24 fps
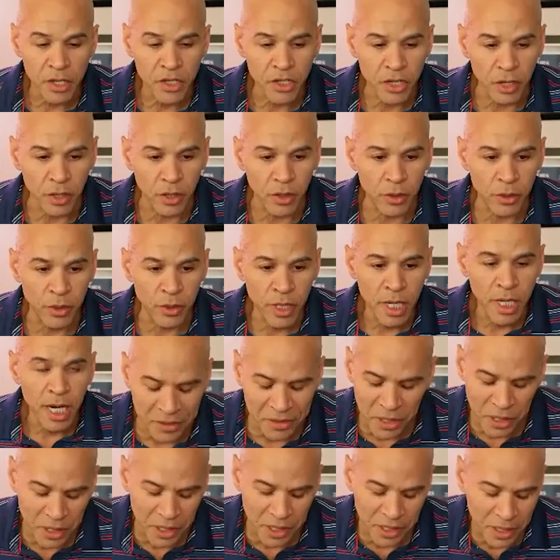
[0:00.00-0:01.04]
So
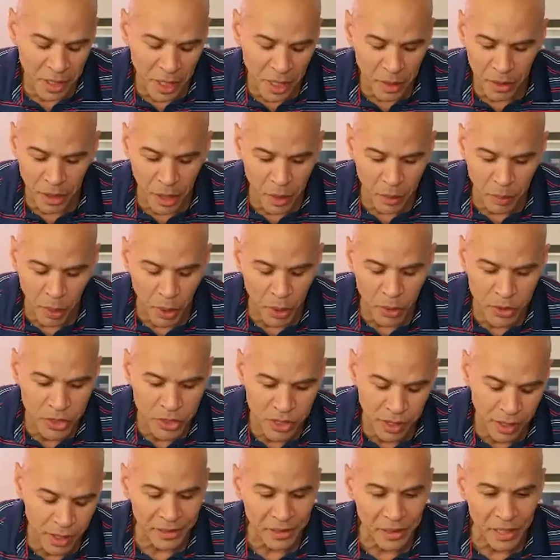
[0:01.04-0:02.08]
I did a
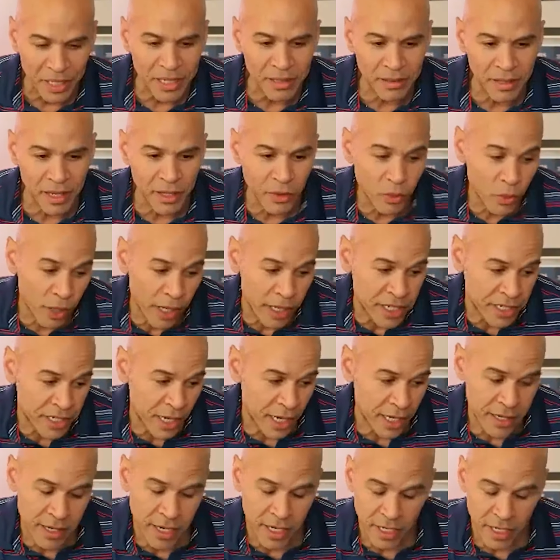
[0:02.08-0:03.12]
post on LinkedIn where I
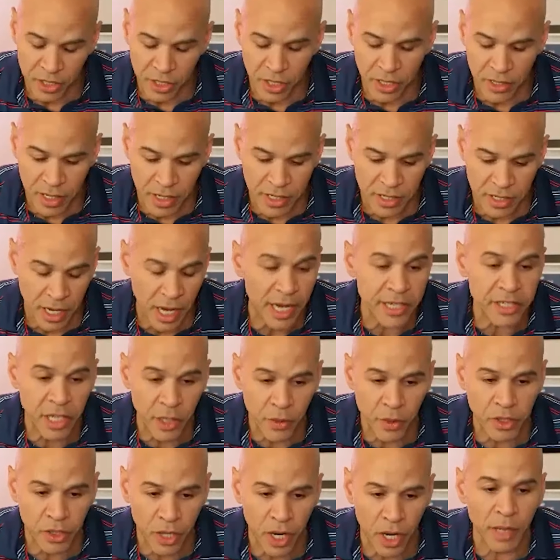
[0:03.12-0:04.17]
sat next to these guys.
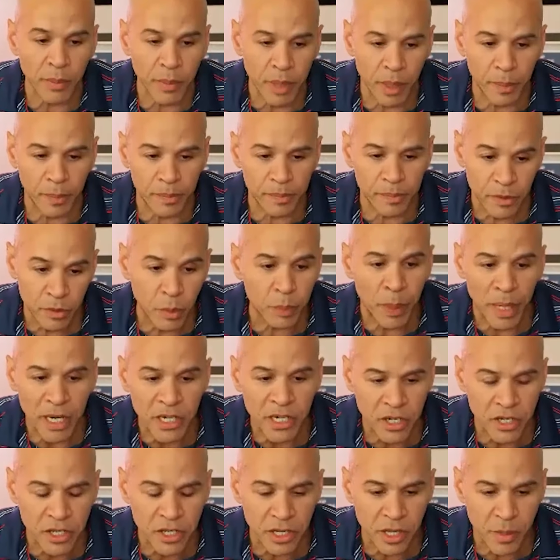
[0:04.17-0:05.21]
They were talking about the
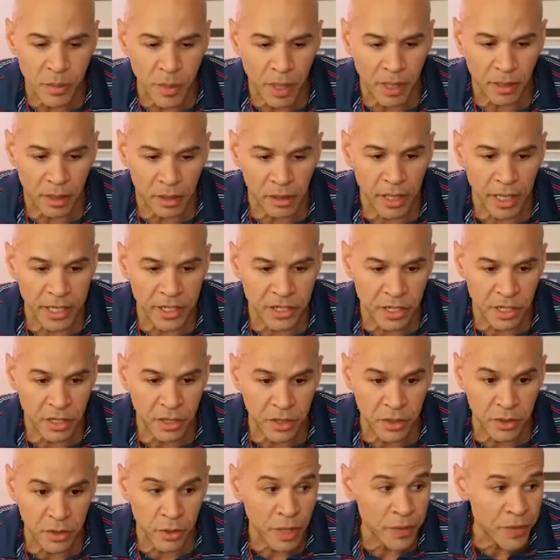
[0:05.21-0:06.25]
patients in the medical
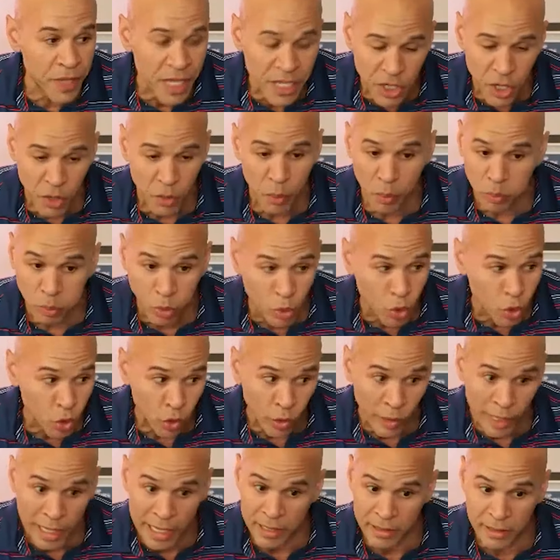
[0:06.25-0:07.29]
ICU. These are
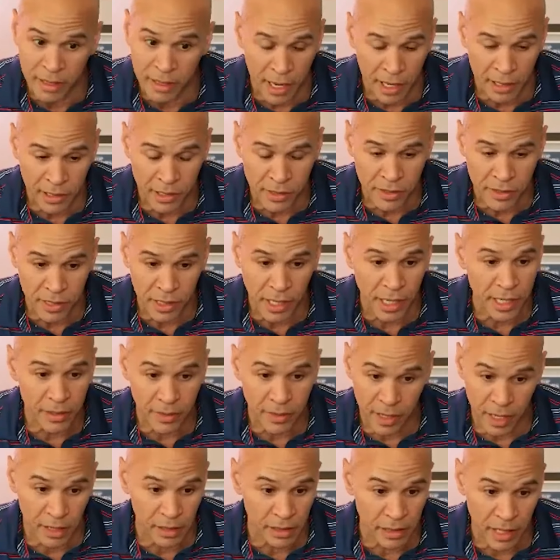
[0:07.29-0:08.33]
great doctors.
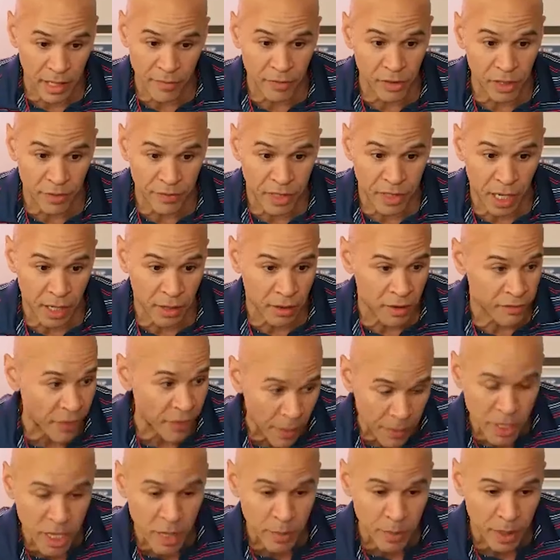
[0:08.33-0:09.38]
Like, their level of care.
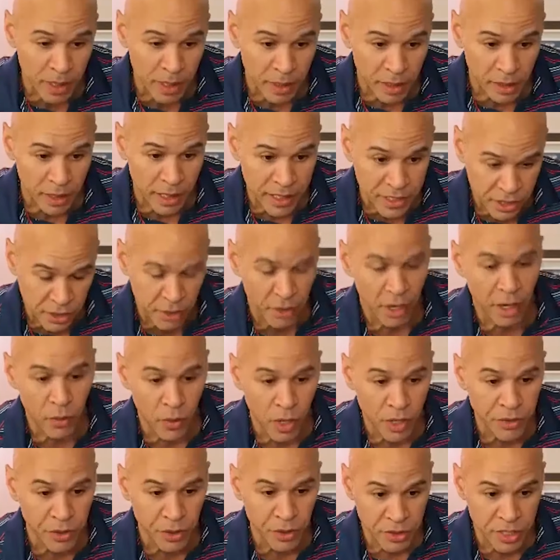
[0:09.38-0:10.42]
If I'm in the medical ICU, I
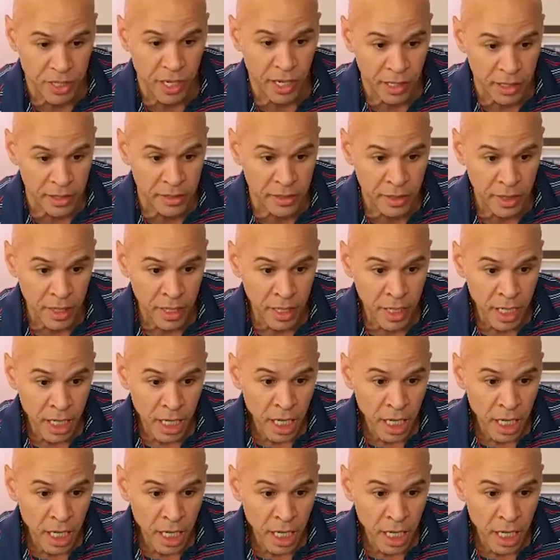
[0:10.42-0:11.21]
want those guys.